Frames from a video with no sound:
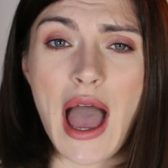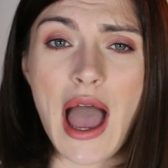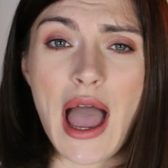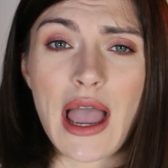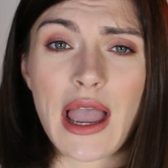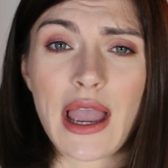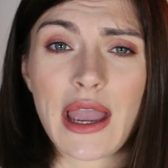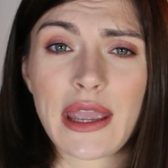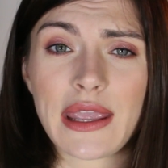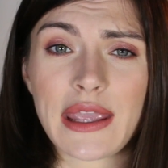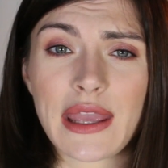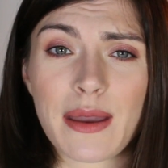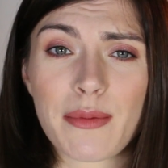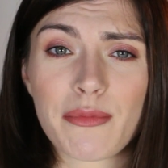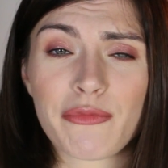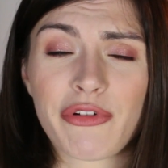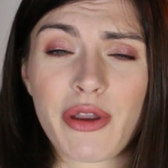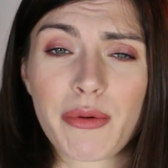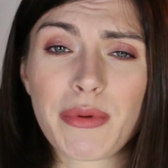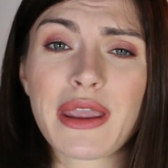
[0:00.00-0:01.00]
I
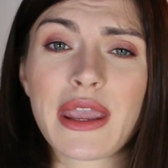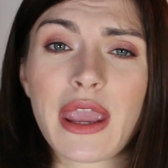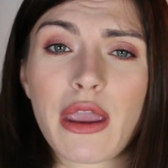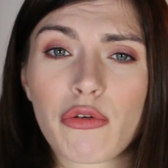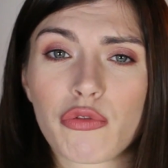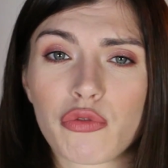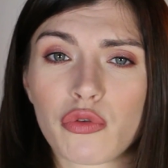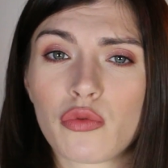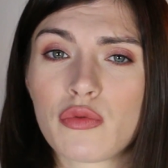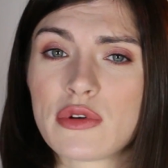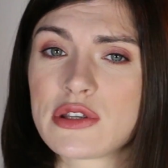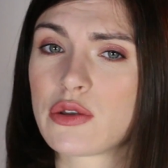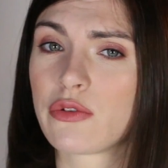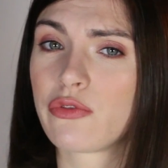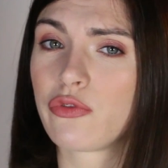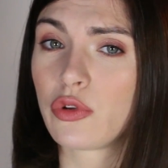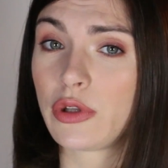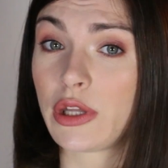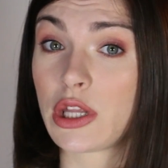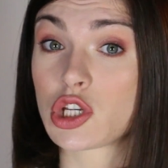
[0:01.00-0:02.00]
am very careful with the
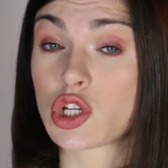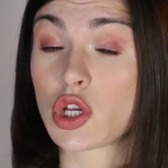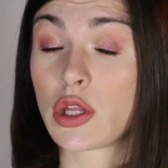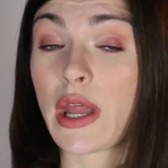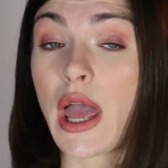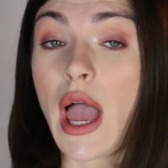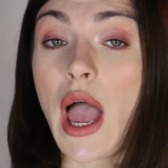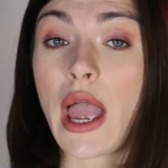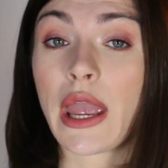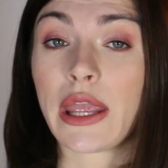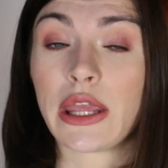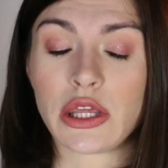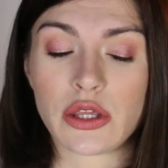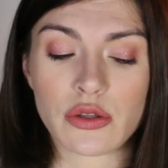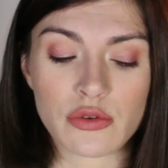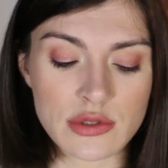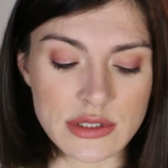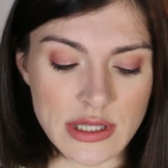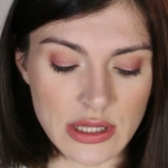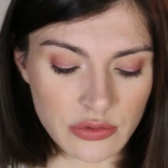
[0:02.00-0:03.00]
foundation I use,